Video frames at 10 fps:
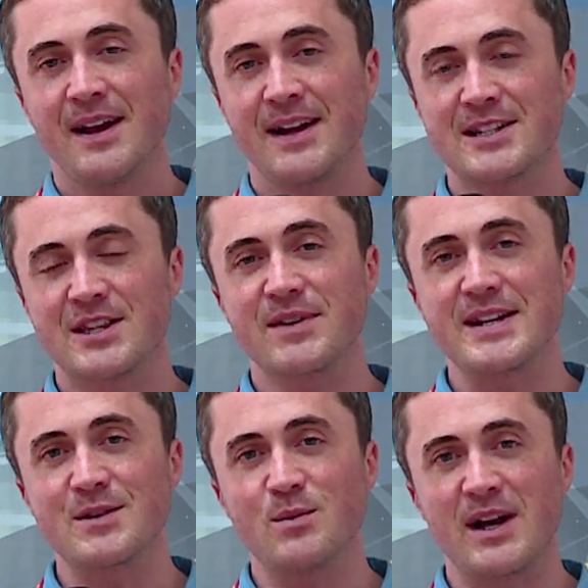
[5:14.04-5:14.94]
And it's the
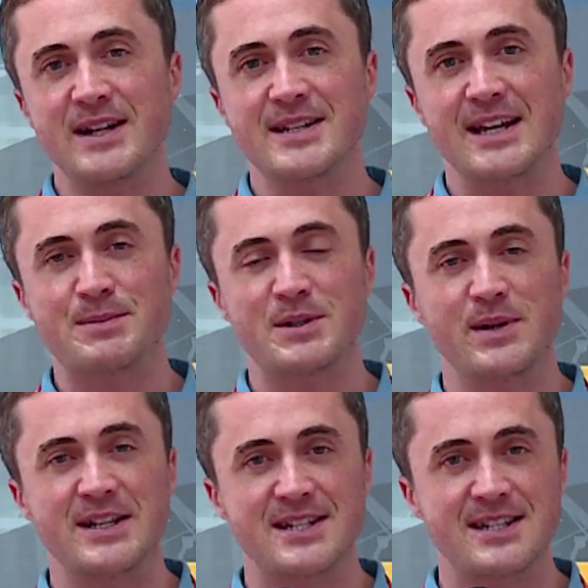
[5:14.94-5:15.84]
reason why it takes
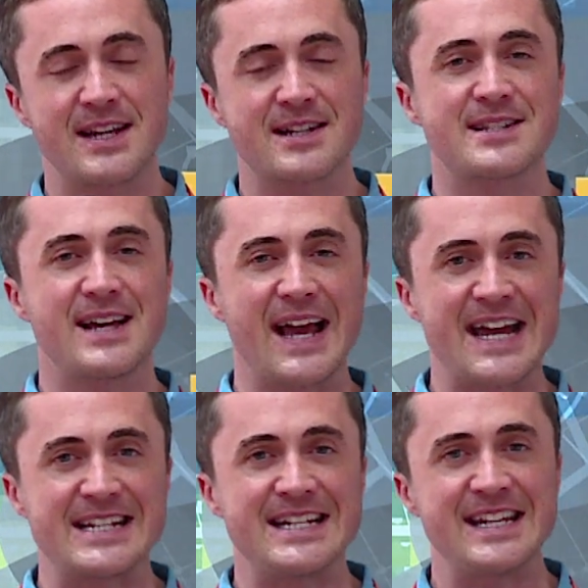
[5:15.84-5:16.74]
between 6 to
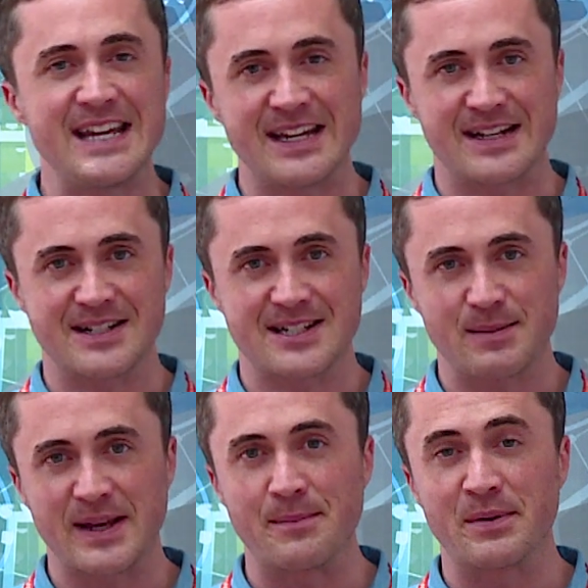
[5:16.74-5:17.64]
8 years to
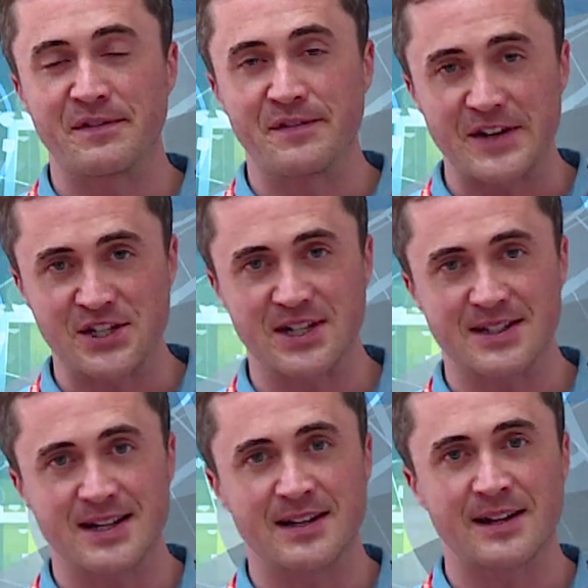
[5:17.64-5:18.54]
become
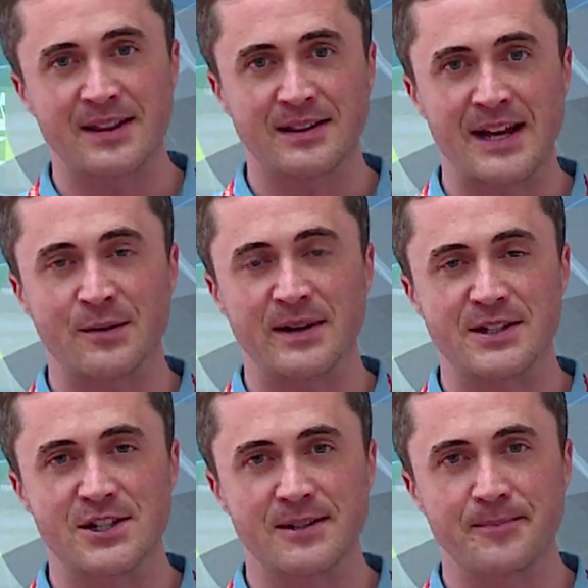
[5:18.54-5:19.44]
proficient in another
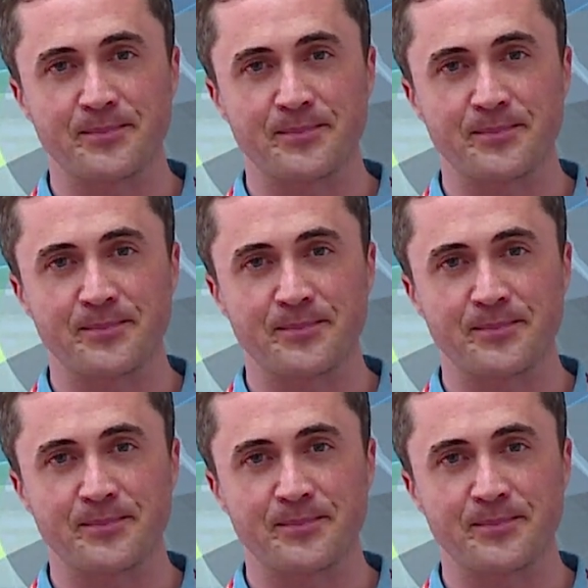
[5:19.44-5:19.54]
language.